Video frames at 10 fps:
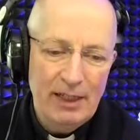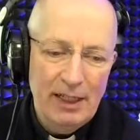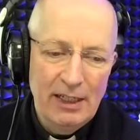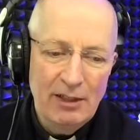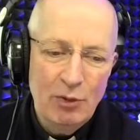
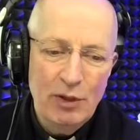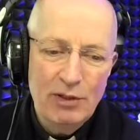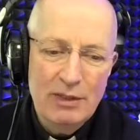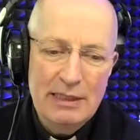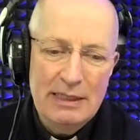and what
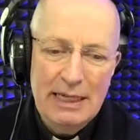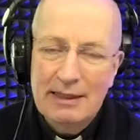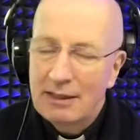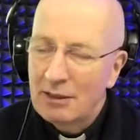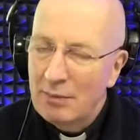are the
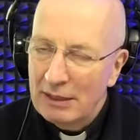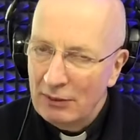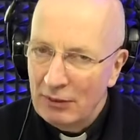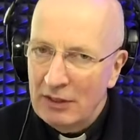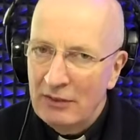ethical
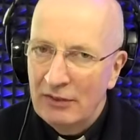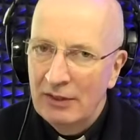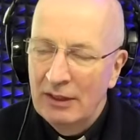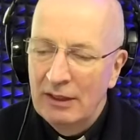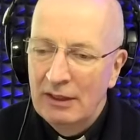boundaries?
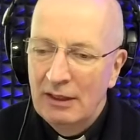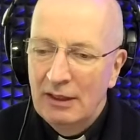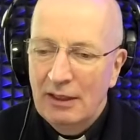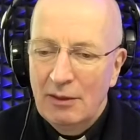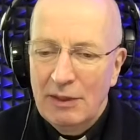
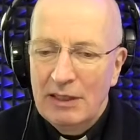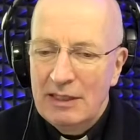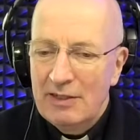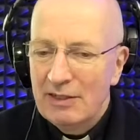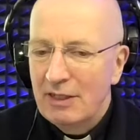I mean,
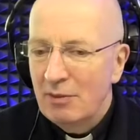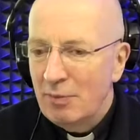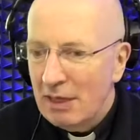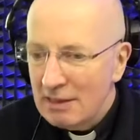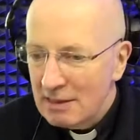is it not
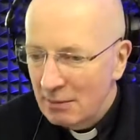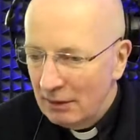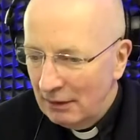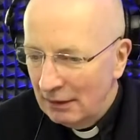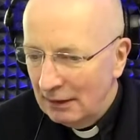
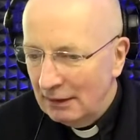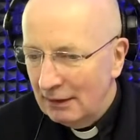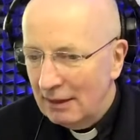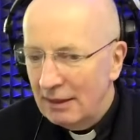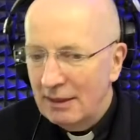possible
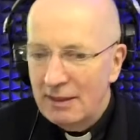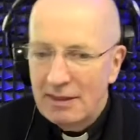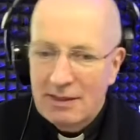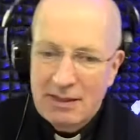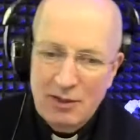that in a
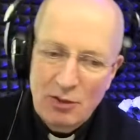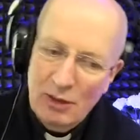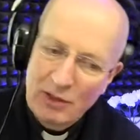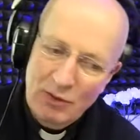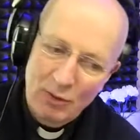
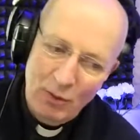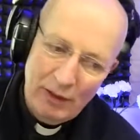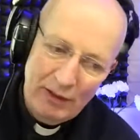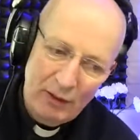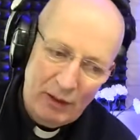situation
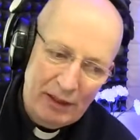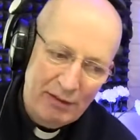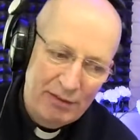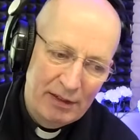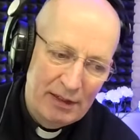where you
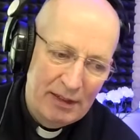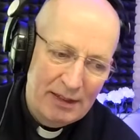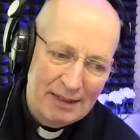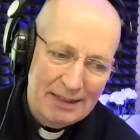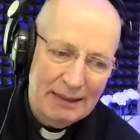have
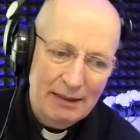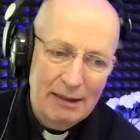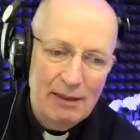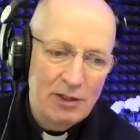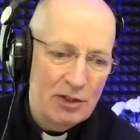a
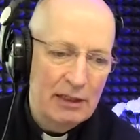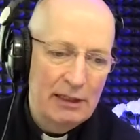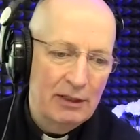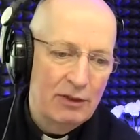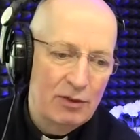
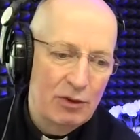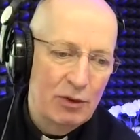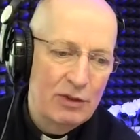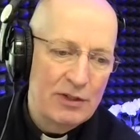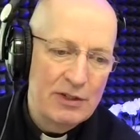technologically
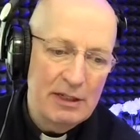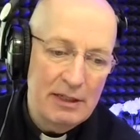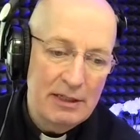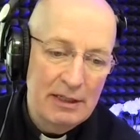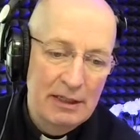controlled
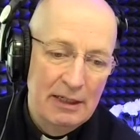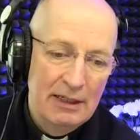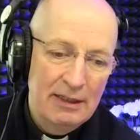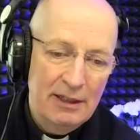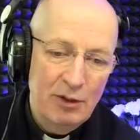society,
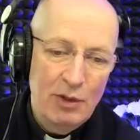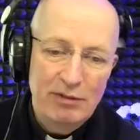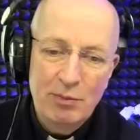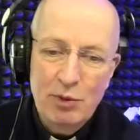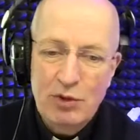that
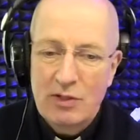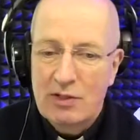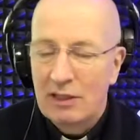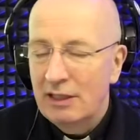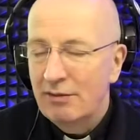whoever pushes
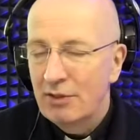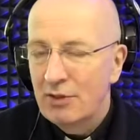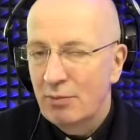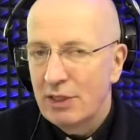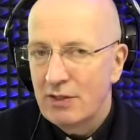the levers
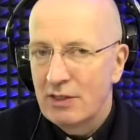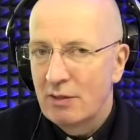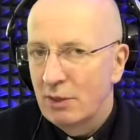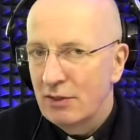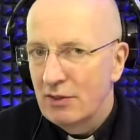and presses the
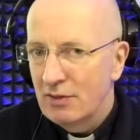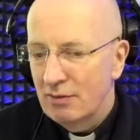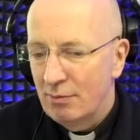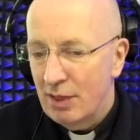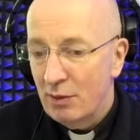buttons
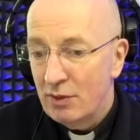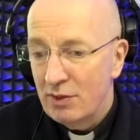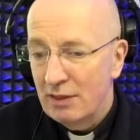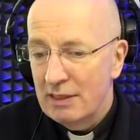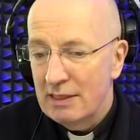and powers
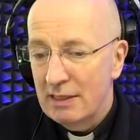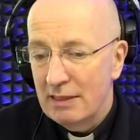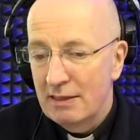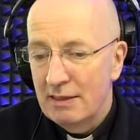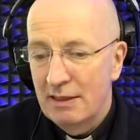all these
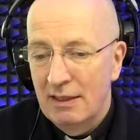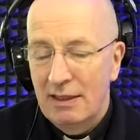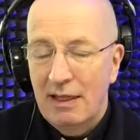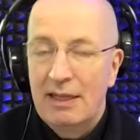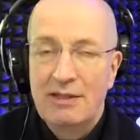things
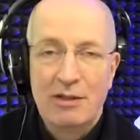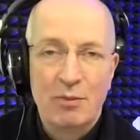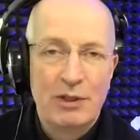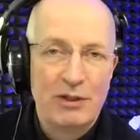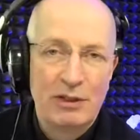ends
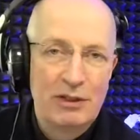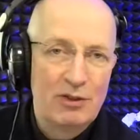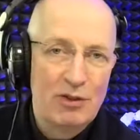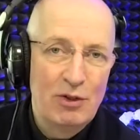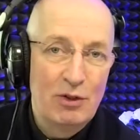up with all the
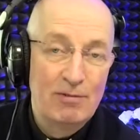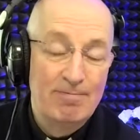control?